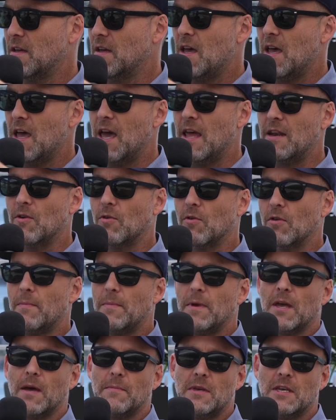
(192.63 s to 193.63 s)
Mm-hmm. And in order to
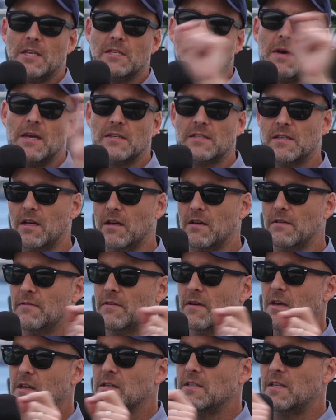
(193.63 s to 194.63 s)
become his best
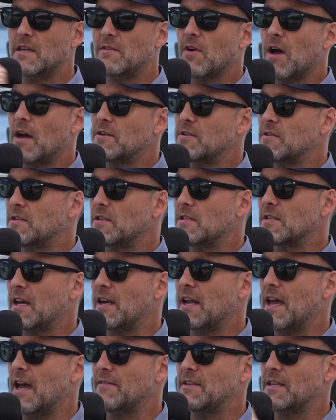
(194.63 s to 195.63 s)
self, Steve Rogers is
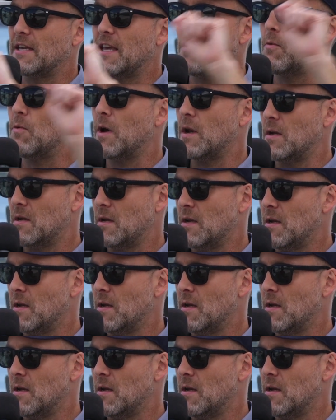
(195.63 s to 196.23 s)
going to have to get one,